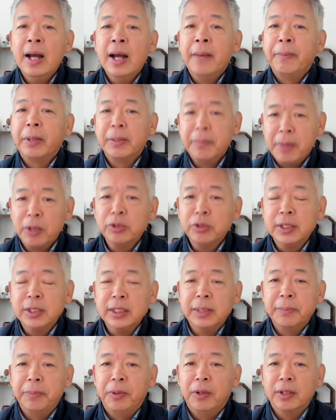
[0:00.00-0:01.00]
But most
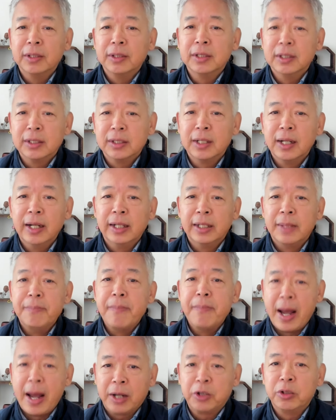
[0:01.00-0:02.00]
importantly, the
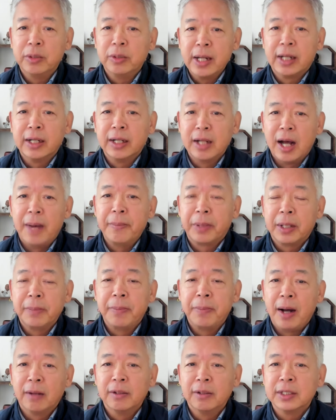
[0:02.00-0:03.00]
macroeconomic
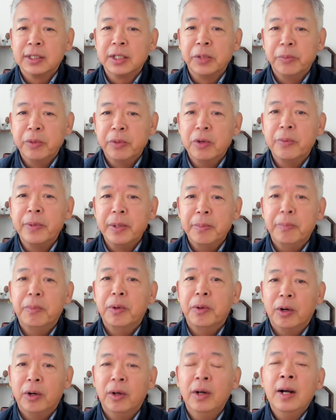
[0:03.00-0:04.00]
policy will be
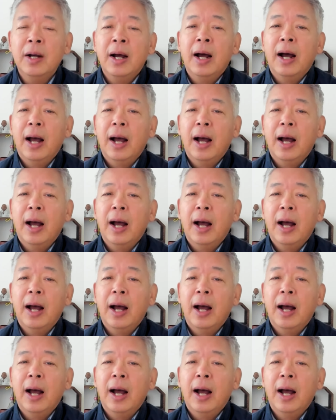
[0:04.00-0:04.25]
more